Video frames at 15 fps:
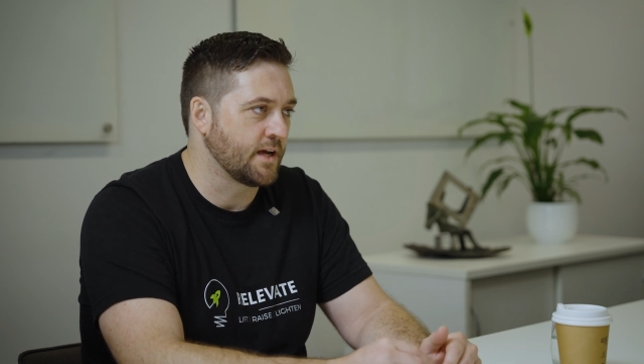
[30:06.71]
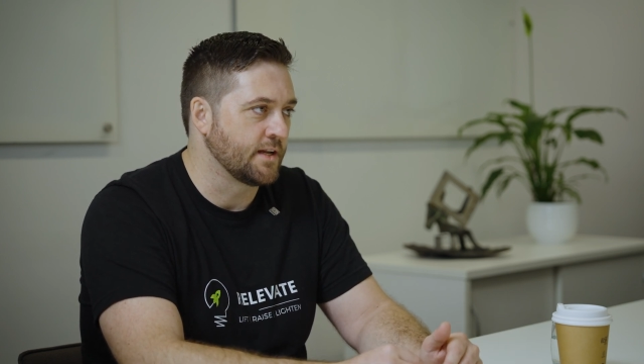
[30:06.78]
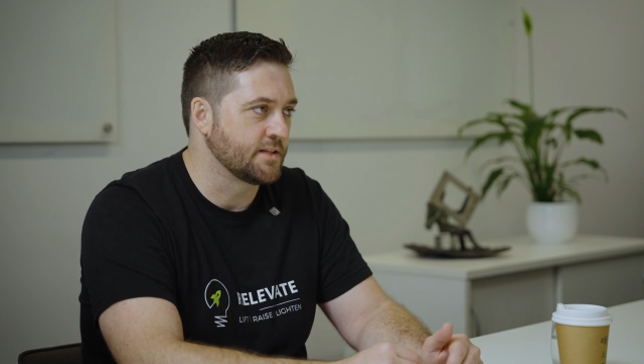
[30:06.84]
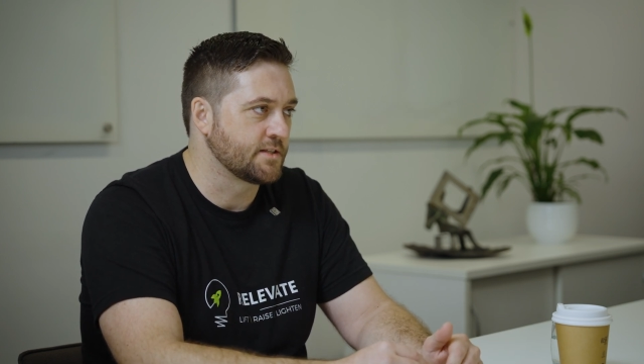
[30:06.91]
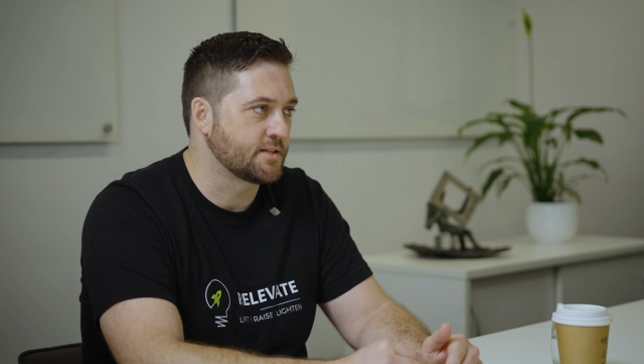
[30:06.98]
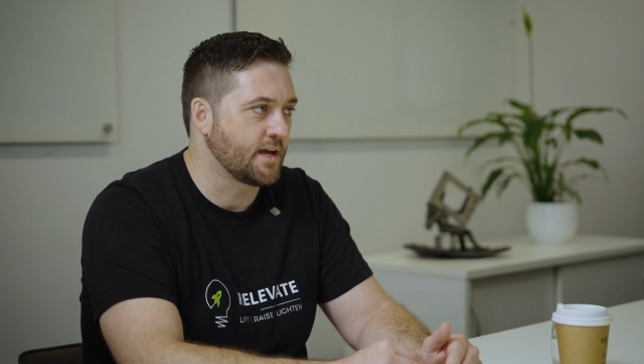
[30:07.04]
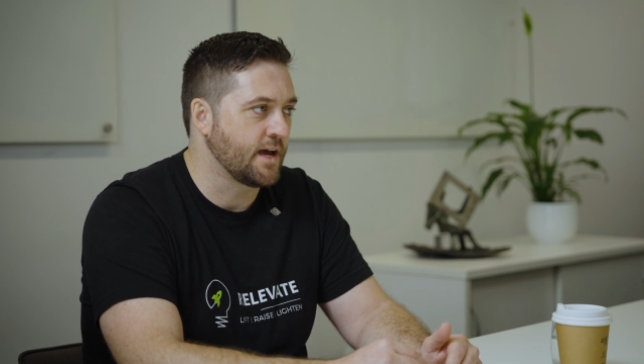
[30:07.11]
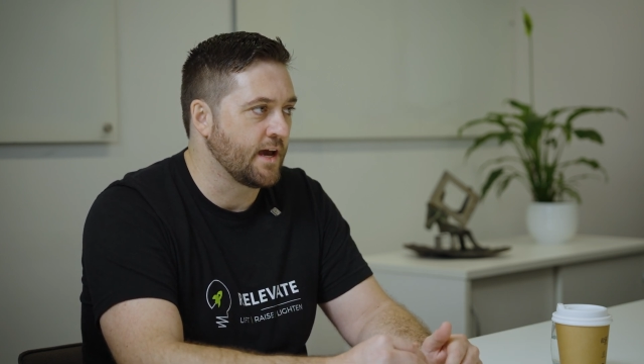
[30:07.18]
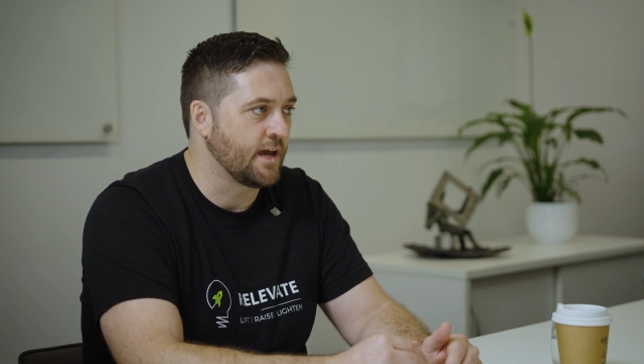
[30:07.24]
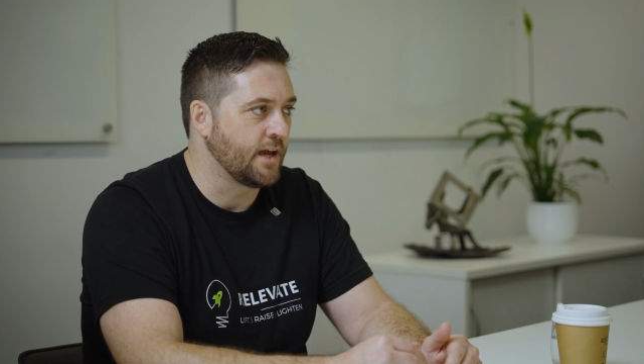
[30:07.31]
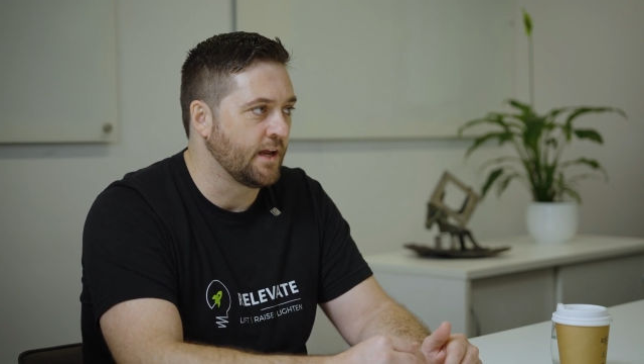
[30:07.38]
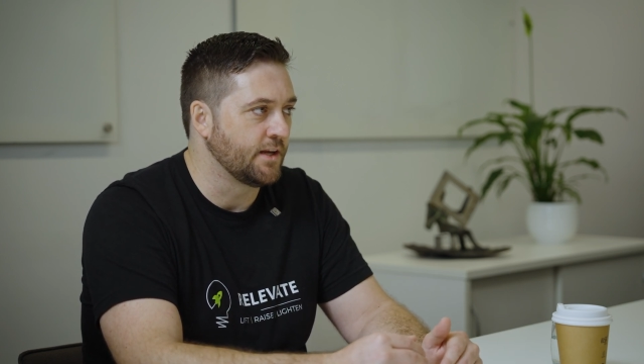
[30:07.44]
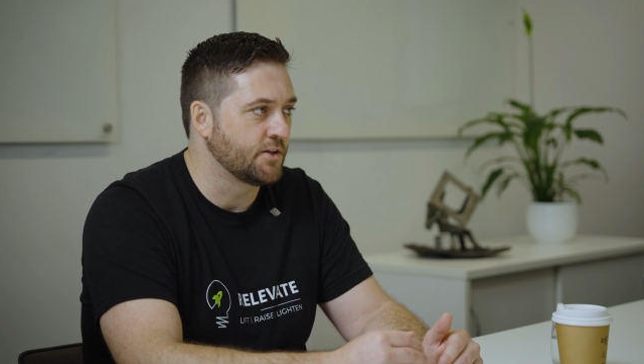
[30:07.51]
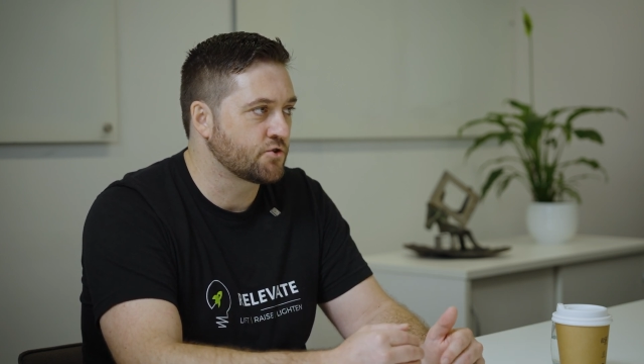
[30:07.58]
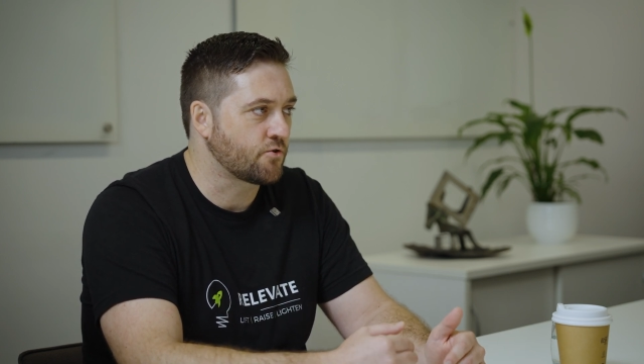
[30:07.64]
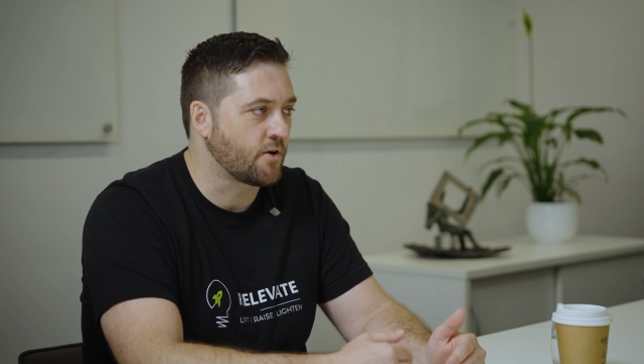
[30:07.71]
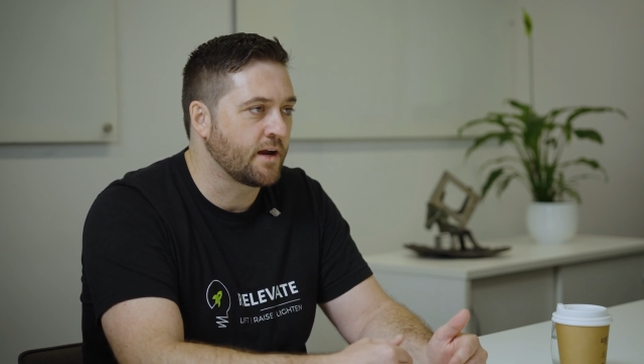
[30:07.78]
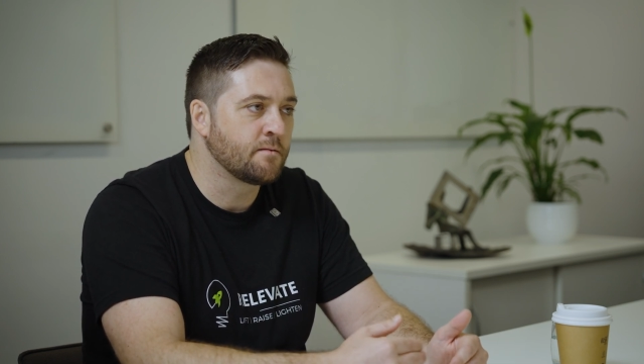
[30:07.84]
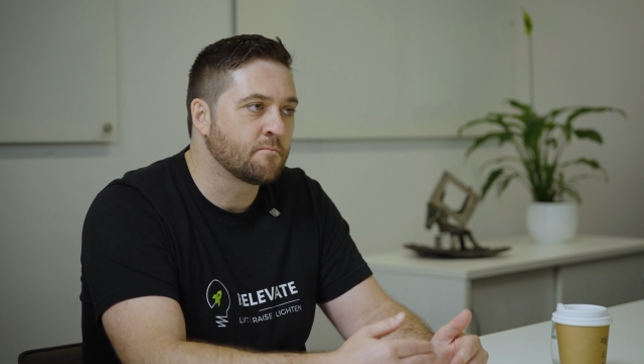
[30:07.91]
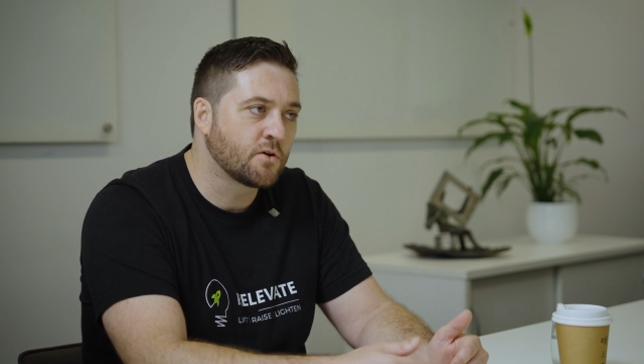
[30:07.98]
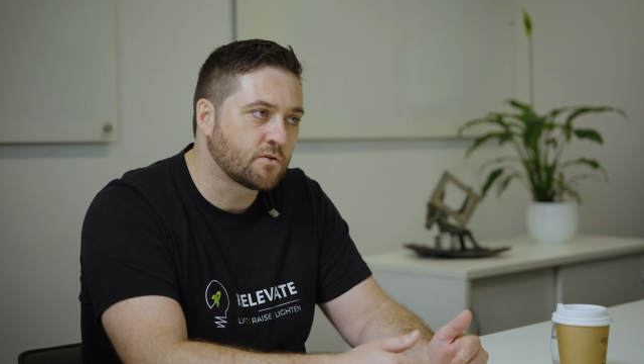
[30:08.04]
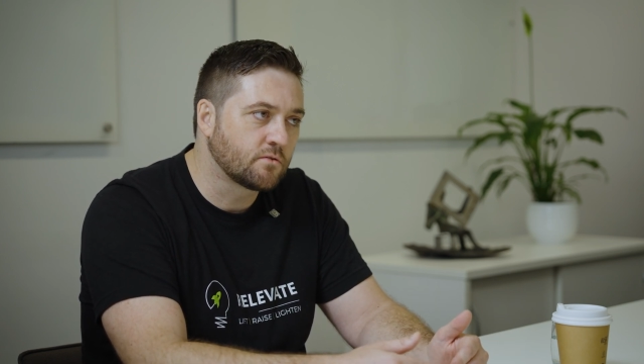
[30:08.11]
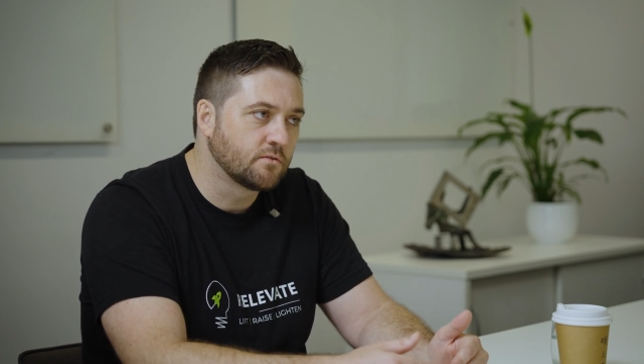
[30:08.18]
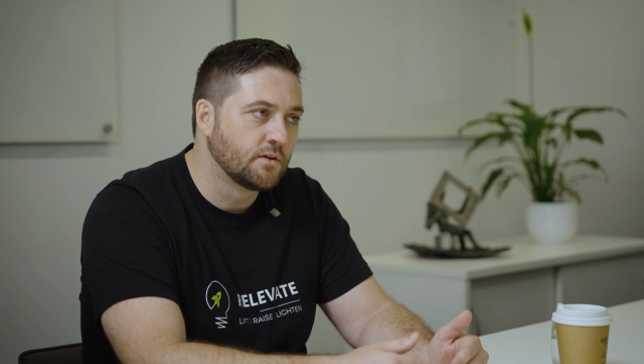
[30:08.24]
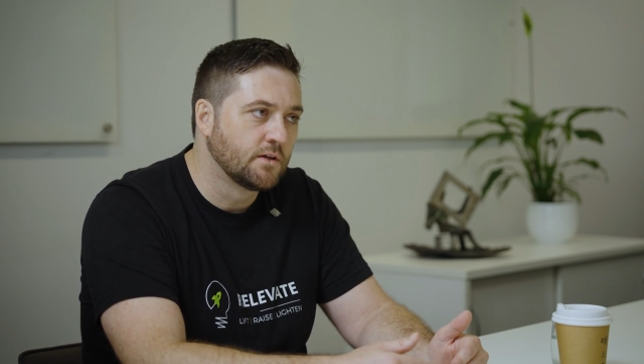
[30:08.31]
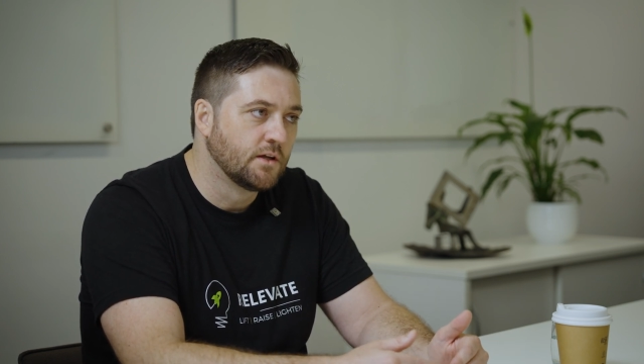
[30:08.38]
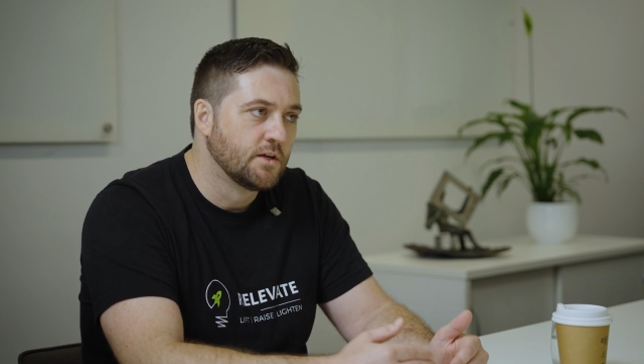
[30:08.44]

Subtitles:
and it's a train model.